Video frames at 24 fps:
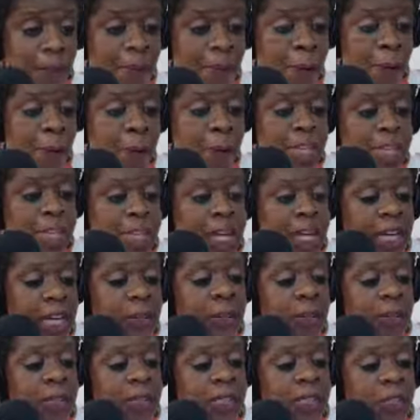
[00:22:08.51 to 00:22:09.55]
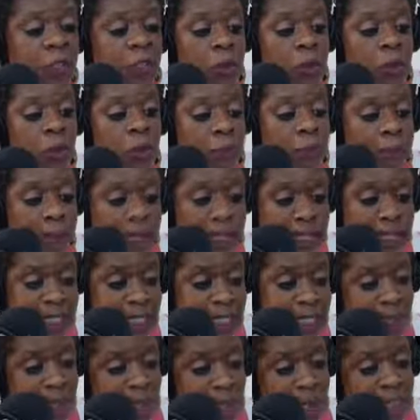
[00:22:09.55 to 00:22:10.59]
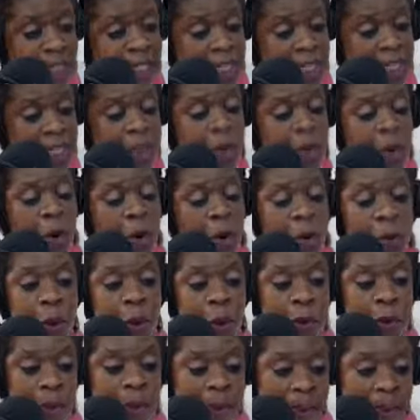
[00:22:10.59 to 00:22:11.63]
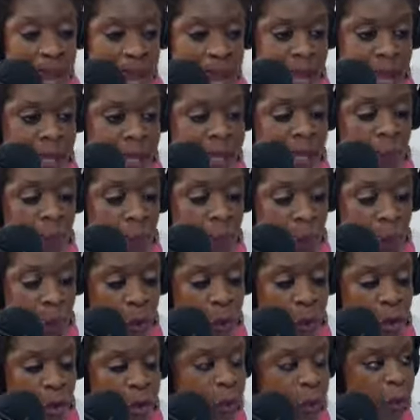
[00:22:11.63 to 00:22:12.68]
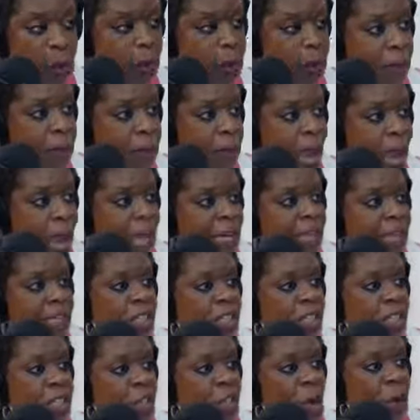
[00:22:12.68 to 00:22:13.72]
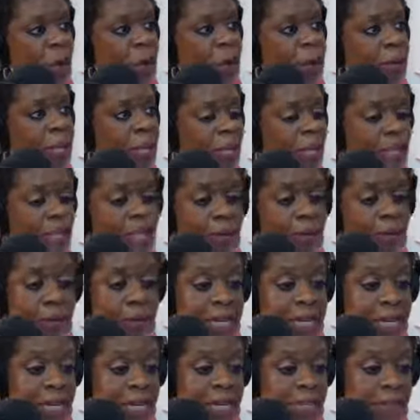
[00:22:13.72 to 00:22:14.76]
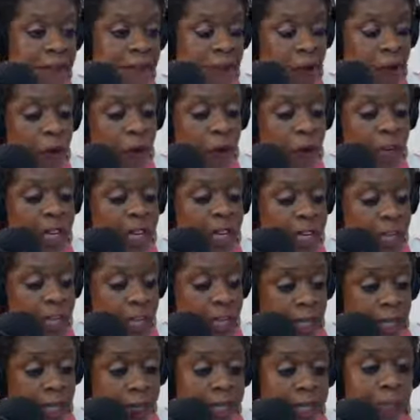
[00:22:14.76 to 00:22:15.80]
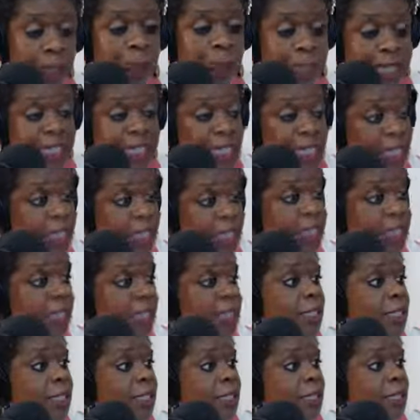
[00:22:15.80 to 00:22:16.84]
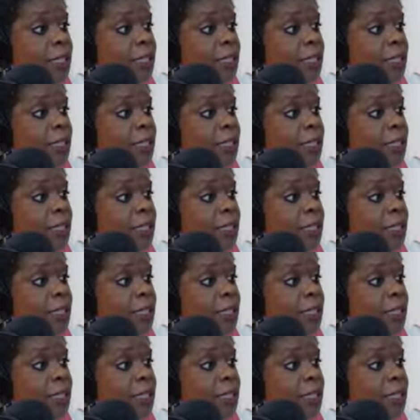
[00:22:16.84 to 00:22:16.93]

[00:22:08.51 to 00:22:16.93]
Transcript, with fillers: But when it comes to Monday morning, when we're back at work, when we're back at the job, competing for the peanuts,